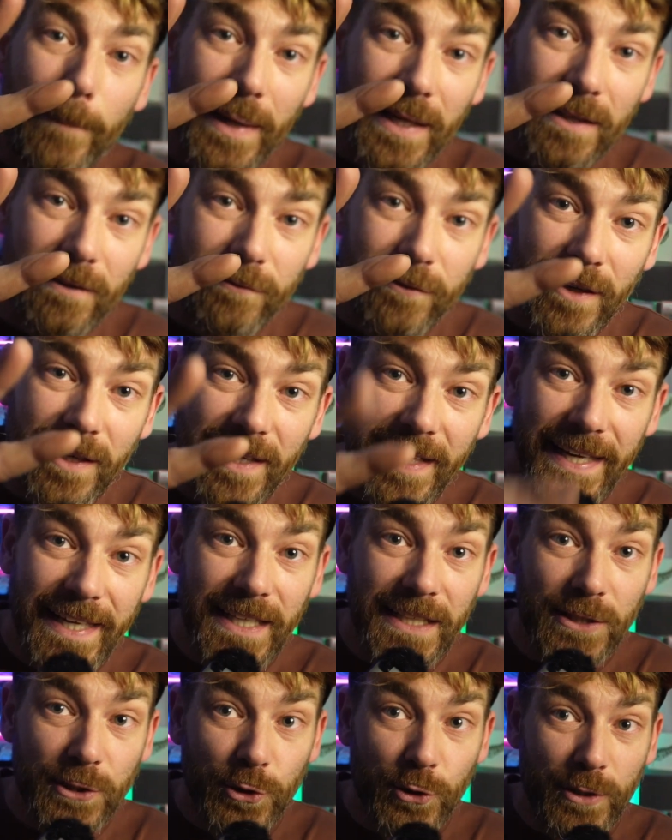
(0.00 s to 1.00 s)
benefit
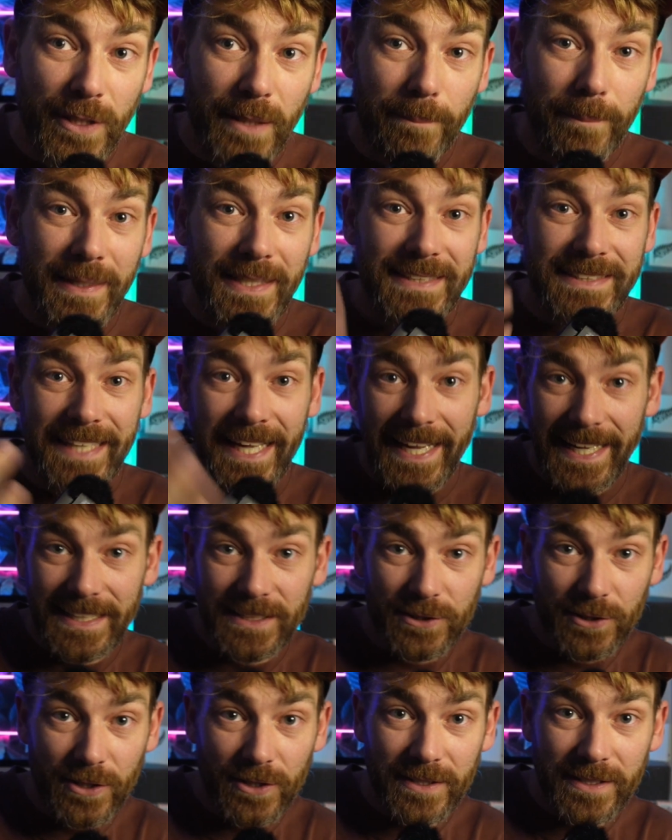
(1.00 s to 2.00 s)
is you can be as
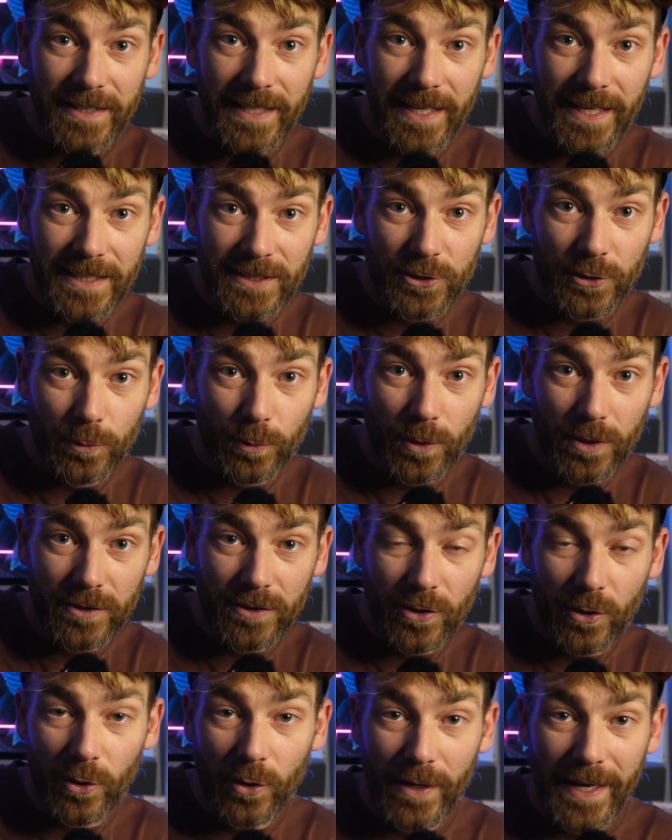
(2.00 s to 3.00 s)
hands-on as you
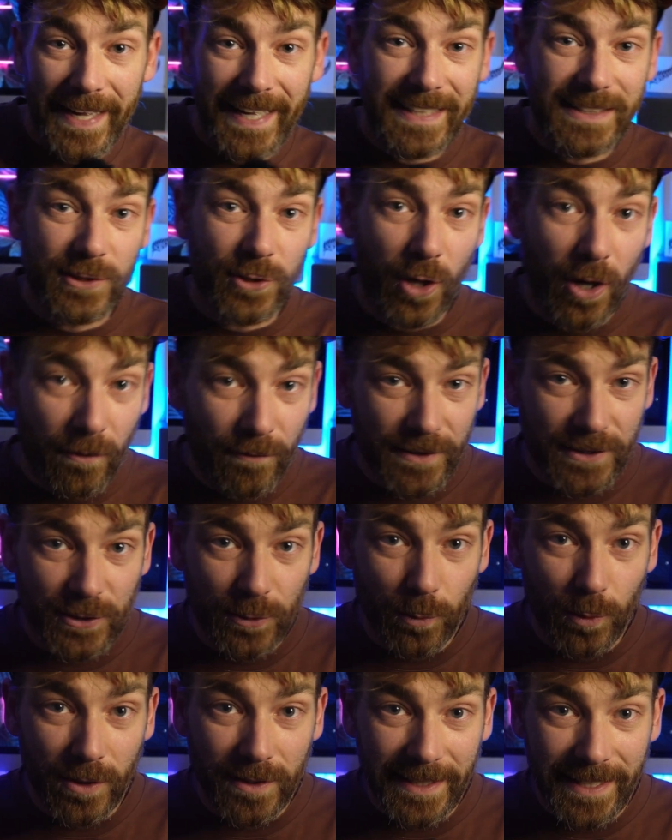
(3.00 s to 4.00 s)
want or hands-off as
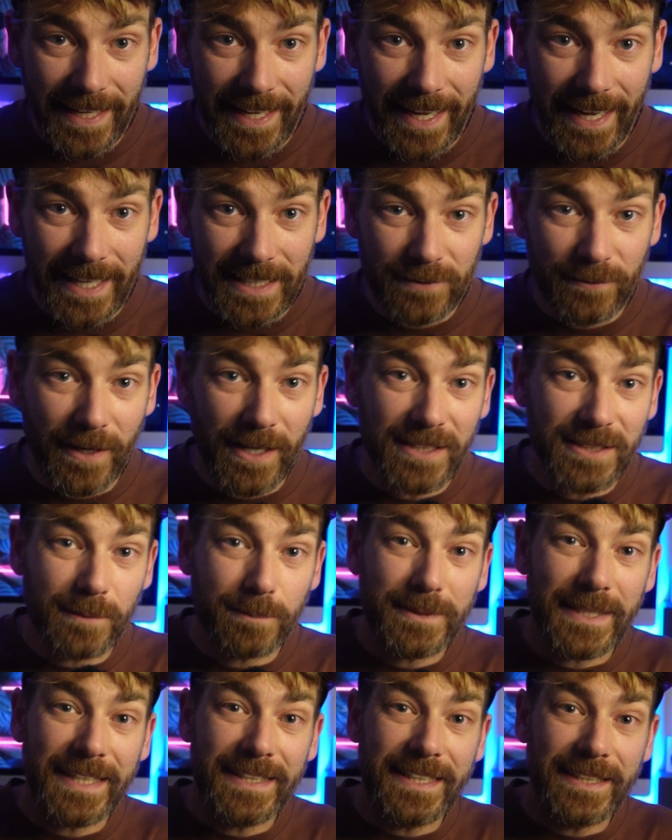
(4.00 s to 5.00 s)
you want as far as
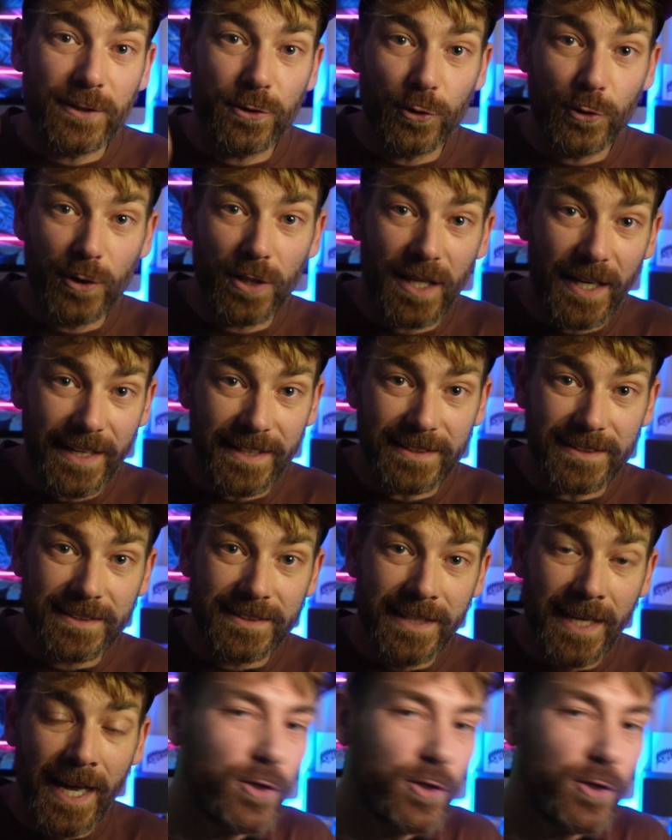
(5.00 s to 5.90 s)
obtaining new clients.